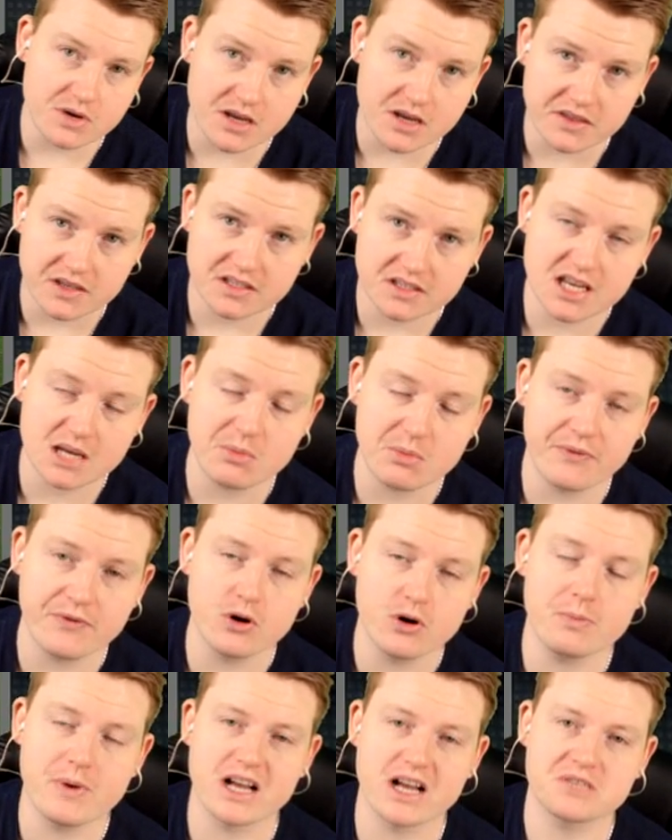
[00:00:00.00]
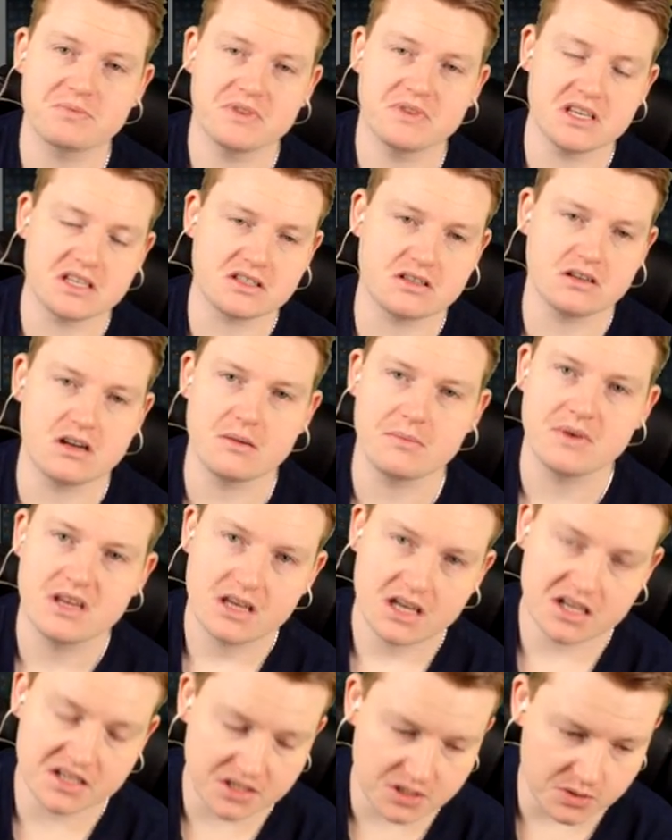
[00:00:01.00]
with team of fullbacks, but this time
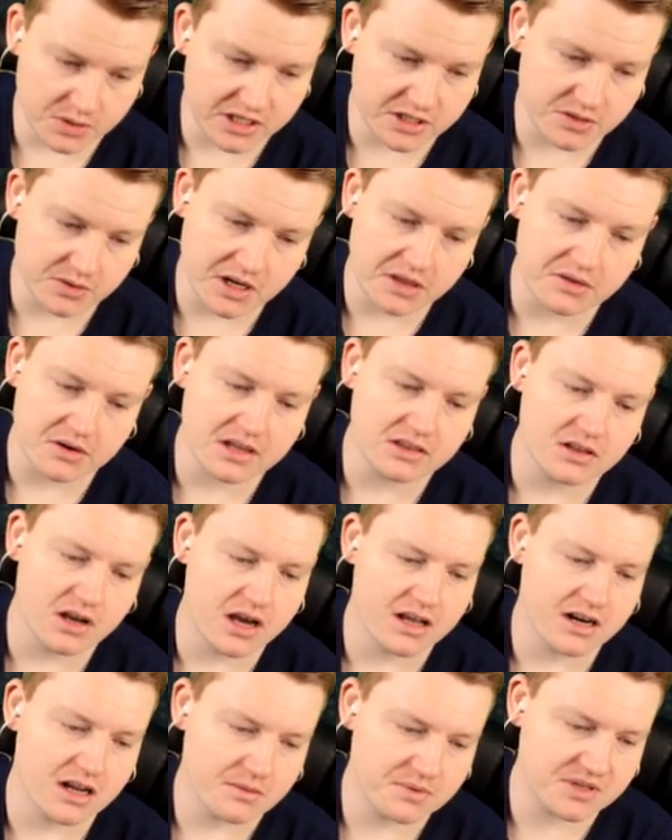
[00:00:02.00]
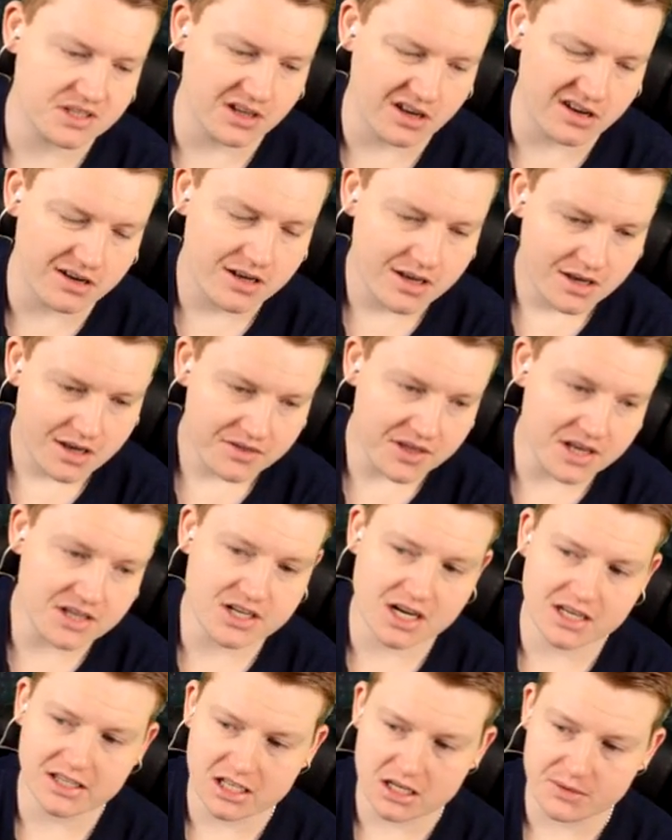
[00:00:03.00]
it's a 2023 lineup. So
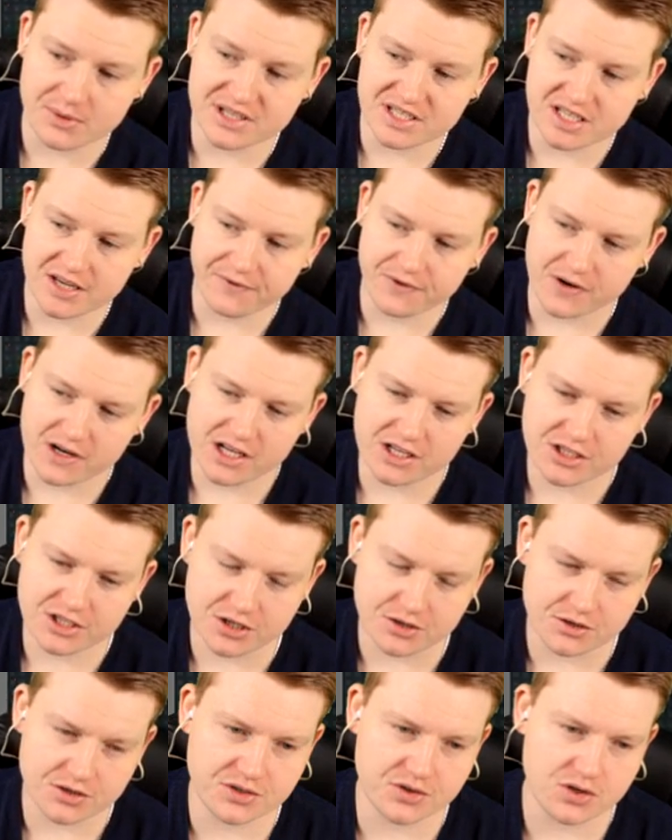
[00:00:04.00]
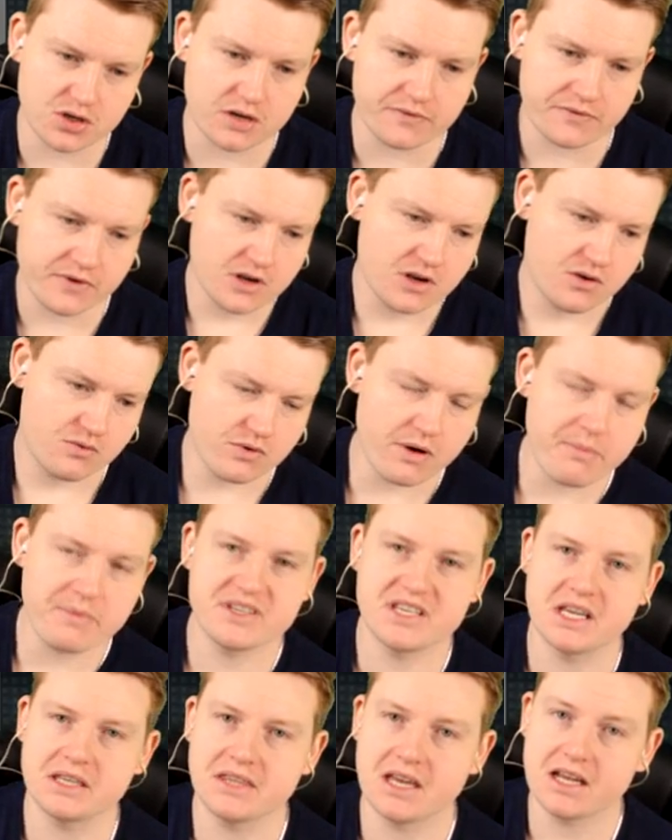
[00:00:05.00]
things are a little bit different, and to sort of
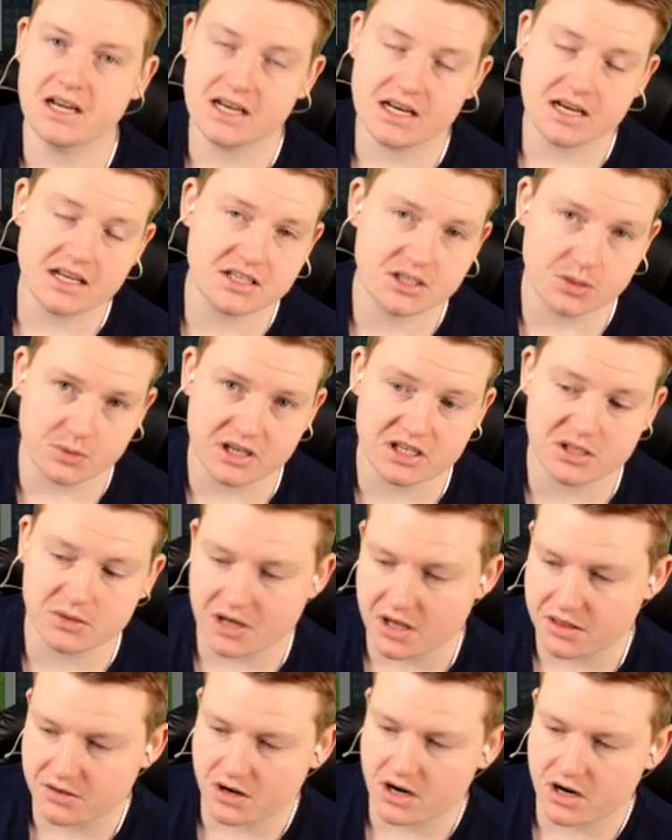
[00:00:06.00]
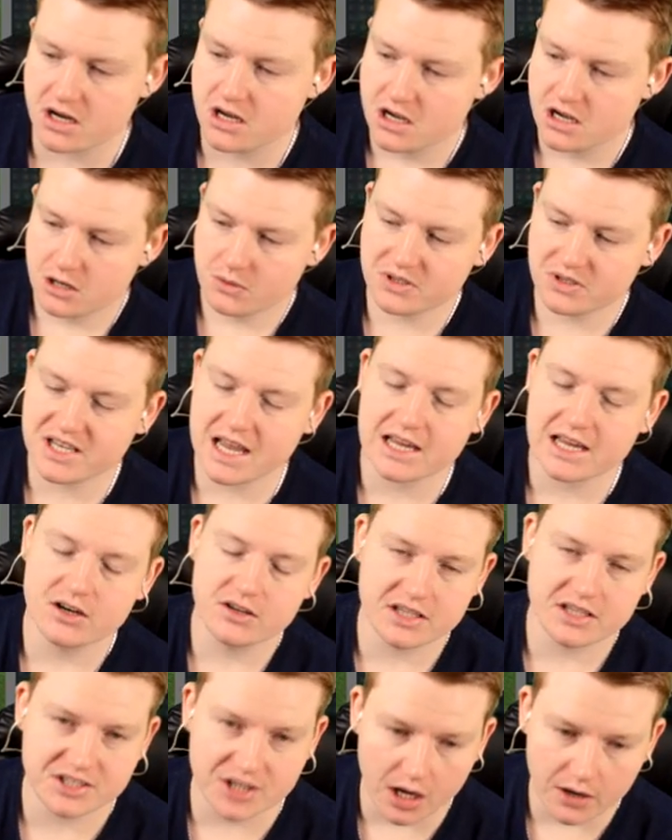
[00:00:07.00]
represent that it is 2023, we're taking
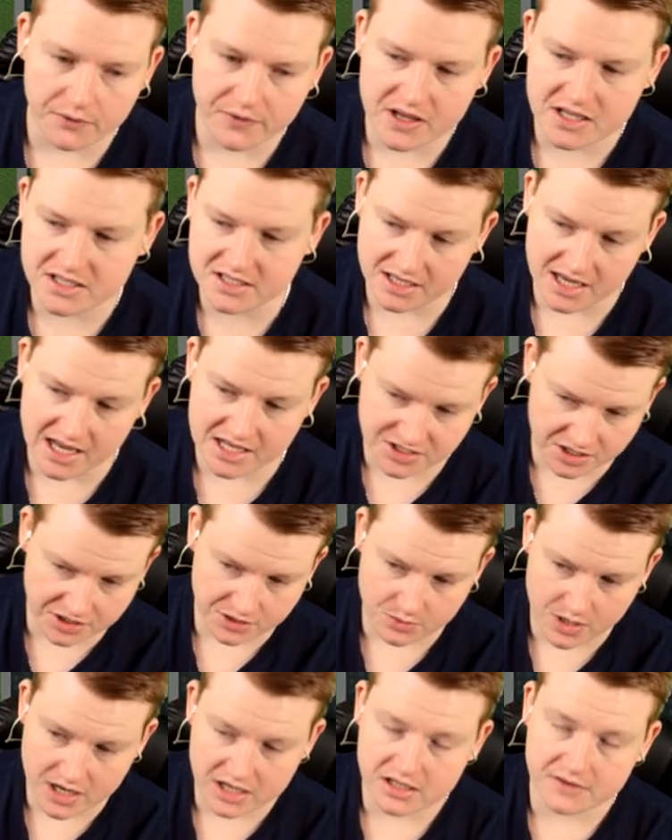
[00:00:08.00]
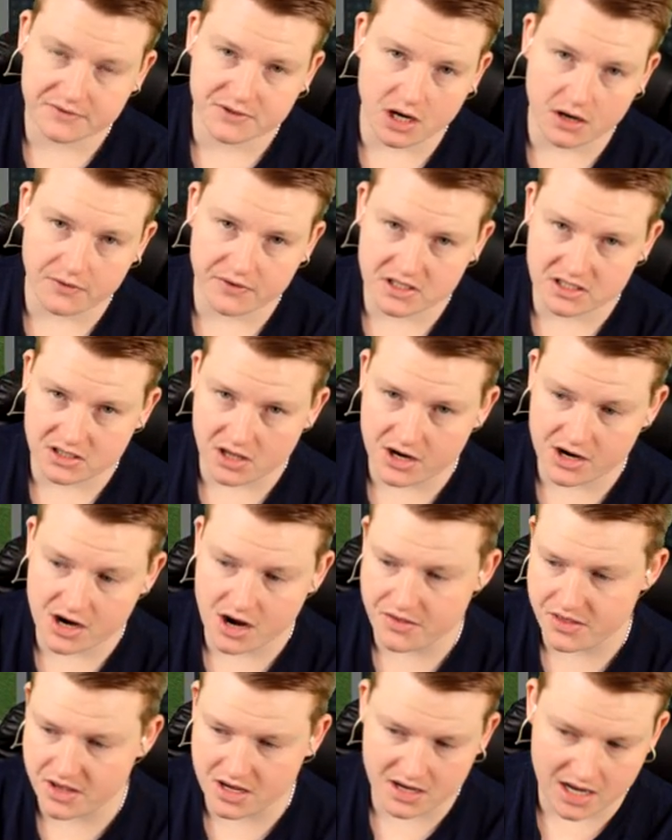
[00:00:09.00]
on the Dolphins. It's got the Redcliffe Dolphins
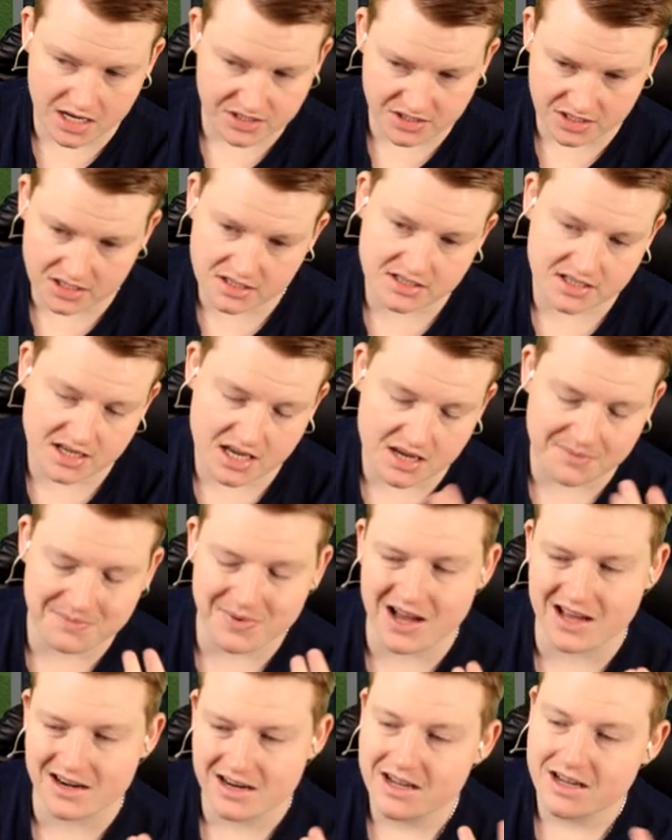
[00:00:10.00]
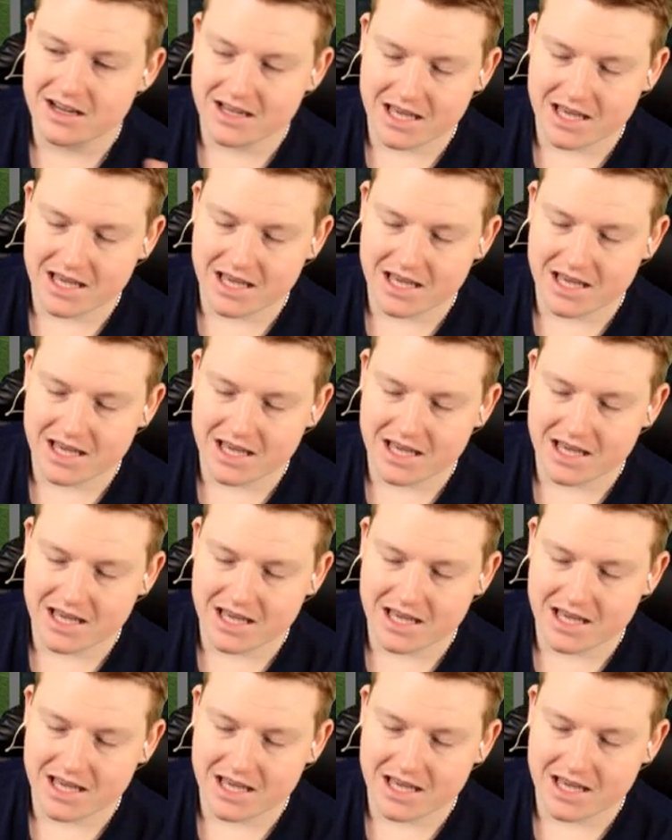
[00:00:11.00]
logo there, as you can see, but